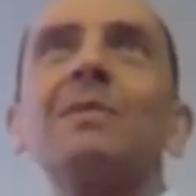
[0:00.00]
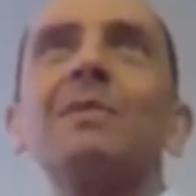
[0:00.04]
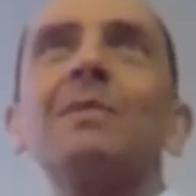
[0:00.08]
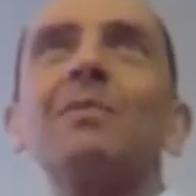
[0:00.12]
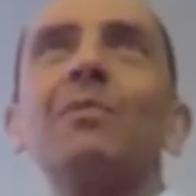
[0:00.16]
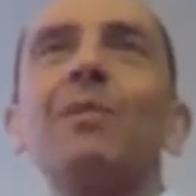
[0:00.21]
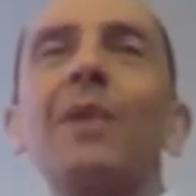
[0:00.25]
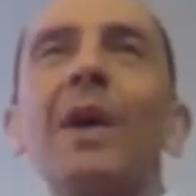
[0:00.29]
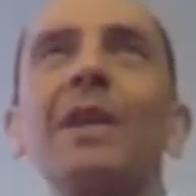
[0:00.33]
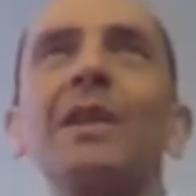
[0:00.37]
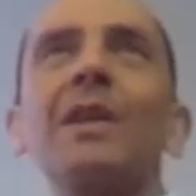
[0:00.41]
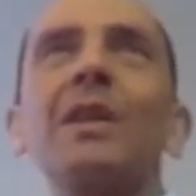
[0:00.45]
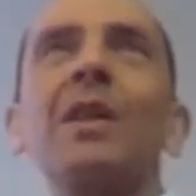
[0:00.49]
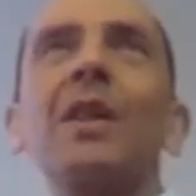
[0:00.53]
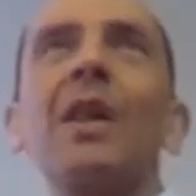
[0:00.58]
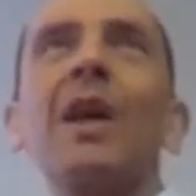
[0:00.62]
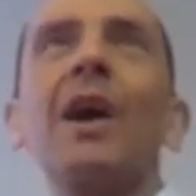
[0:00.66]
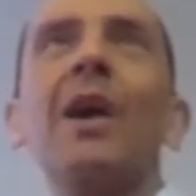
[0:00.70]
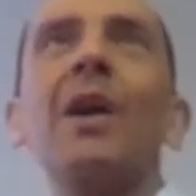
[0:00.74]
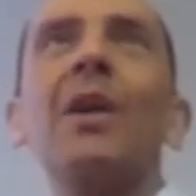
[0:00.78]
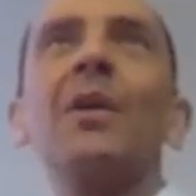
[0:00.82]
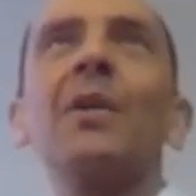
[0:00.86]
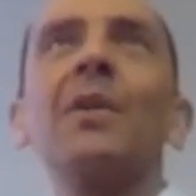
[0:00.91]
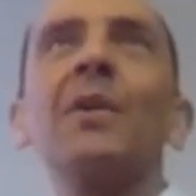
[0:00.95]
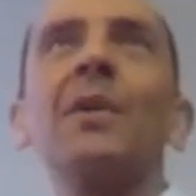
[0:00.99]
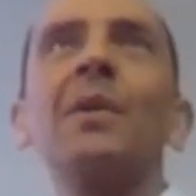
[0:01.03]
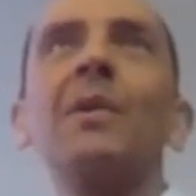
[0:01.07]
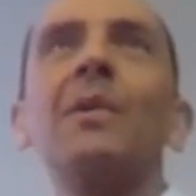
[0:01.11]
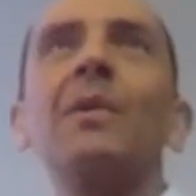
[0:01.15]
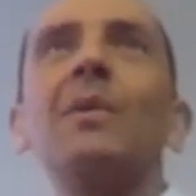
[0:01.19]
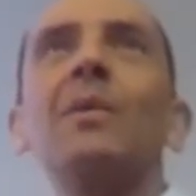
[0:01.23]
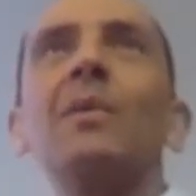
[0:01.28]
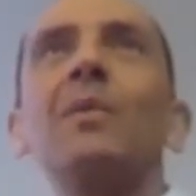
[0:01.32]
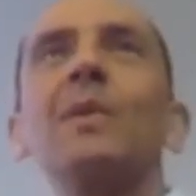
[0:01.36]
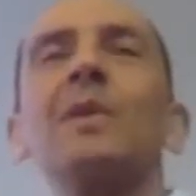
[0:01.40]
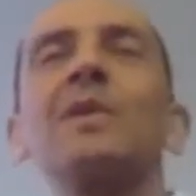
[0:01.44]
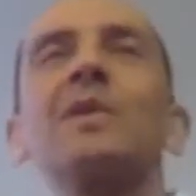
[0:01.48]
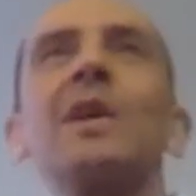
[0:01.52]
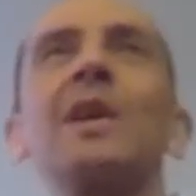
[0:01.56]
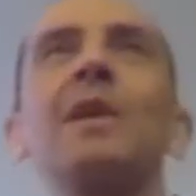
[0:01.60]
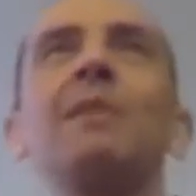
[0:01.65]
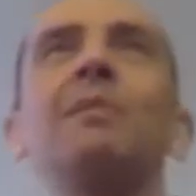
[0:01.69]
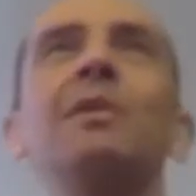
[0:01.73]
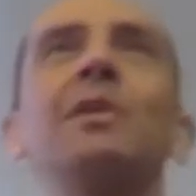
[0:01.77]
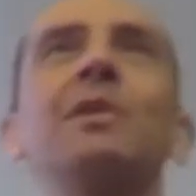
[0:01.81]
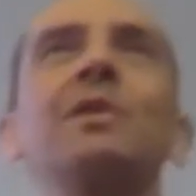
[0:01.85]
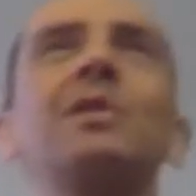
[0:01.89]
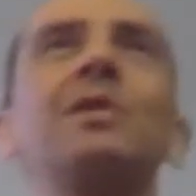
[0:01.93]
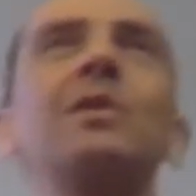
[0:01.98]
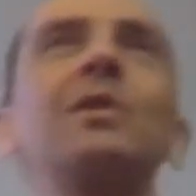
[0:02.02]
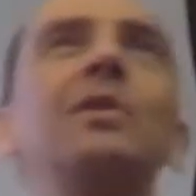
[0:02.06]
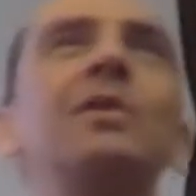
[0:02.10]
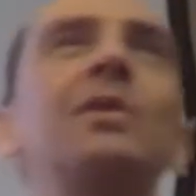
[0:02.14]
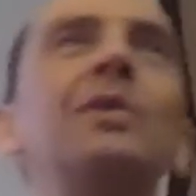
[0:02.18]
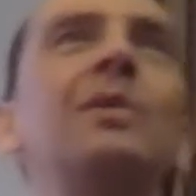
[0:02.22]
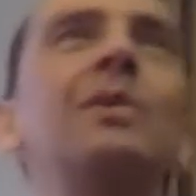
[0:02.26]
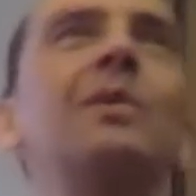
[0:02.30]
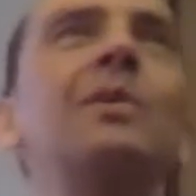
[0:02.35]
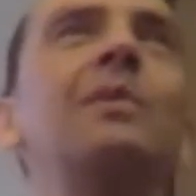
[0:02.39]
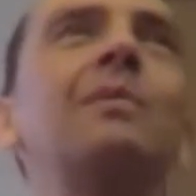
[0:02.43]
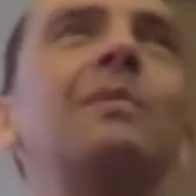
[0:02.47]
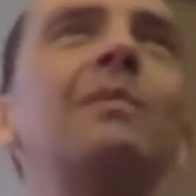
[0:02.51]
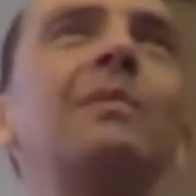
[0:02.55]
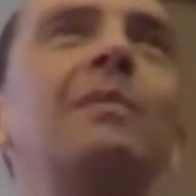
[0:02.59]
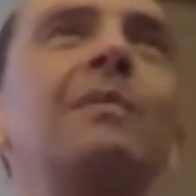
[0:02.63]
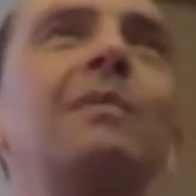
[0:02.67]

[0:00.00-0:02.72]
Red Cloud was able to,